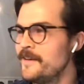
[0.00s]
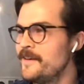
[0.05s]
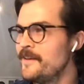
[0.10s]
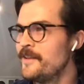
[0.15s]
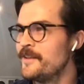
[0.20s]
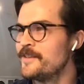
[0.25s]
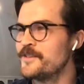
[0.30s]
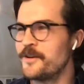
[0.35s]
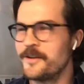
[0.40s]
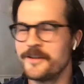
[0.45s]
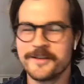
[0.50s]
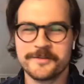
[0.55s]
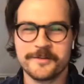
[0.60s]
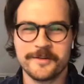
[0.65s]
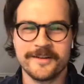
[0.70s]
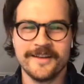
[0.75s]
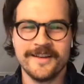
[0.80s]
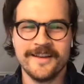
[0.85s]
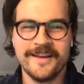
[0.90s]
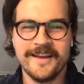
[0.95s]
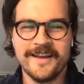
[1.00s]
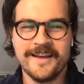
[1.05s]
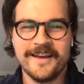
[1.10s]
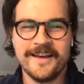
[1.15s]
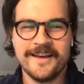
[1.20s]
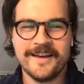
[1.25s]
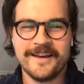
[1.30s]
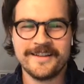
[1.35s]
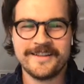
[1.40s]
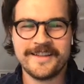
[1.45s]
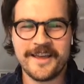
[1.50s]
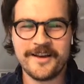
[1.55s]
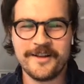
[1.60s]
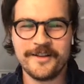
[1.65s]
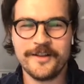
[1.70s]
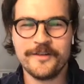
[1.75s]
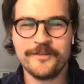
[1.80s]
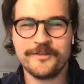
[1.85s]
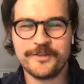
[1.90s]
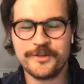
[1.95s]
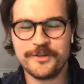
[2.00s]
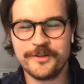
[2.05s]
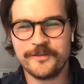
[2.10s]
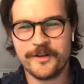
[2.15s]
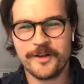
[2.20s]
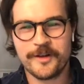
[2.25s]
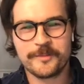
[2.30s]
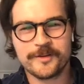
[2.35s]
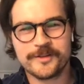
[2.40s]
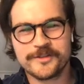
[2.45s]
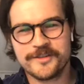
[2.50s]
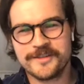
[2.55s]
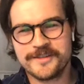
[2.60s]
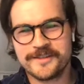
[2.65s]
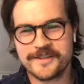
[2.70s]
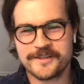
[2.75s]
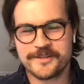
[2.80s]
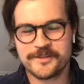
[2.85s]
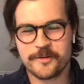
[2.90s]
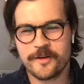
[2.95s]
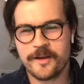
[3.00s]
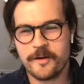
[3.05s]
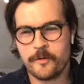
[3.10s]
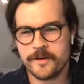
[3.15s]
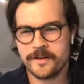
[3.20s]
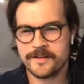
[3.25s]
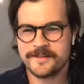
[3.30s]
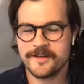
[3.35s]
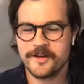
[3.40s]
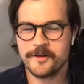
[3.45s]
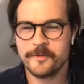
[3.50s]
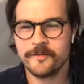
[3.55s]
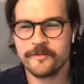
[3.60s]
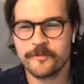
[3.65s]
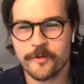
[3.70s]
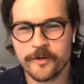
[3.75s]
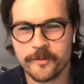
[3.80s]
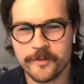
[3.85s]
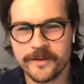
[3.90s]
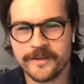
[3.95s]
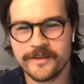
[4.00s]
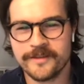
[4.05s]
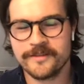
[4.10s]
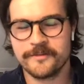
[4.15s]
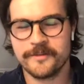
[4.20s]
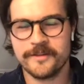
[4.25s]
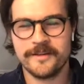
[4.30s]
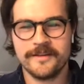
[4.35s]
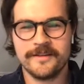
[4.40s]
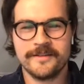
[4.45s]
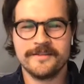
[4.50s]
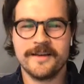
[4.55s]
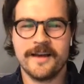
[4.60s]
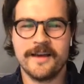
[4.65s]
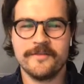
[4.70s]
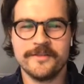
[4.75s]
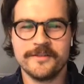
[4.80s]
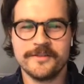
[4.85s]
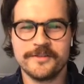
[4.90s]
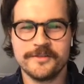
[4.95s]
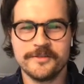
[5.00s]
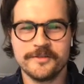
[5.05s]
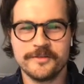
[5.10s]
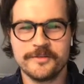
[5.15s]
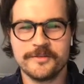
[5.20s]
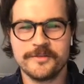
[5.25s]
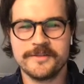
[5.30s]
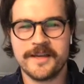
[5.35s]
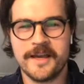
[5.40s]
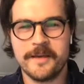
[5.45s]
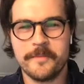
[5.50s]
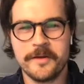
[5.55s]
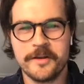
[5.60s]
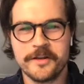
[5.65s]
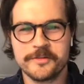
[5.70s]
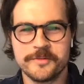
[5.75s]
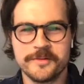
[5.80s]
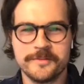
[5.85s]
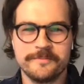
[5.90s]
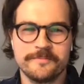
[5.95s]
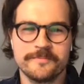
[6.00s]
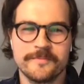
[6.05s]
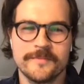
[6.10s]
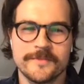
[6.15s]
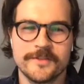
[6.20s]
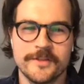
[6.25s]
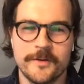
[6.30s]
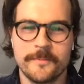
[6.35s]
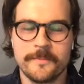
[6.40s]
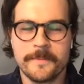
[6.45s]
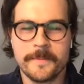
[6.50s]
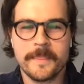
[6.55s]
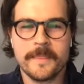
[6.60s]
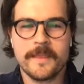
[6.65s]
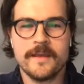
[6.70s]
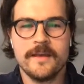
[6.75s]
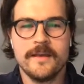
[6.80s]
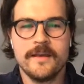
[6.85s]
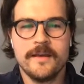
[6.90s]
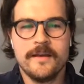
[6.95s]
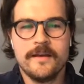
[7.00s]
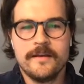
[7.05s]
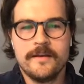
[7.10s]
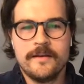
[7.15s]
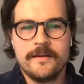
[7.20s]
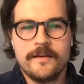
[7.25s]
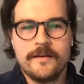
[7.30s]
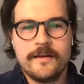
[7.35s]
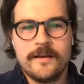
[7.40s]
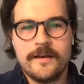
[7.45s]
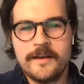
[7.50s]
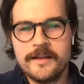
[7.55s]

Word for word: Let's go to this one. A tale of two developers. So this is a story I want to tell before we, we dive into time management. So uh,